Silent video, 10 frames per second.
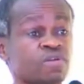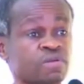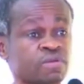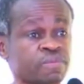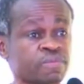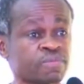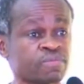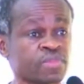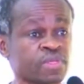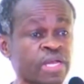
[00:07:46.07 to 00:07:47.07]
must
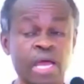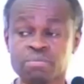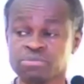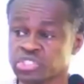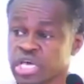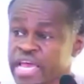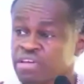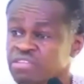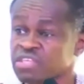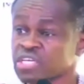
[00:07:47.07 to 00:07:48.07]
also fund
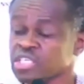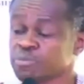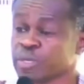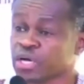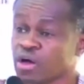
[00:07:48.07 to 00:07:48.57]
research.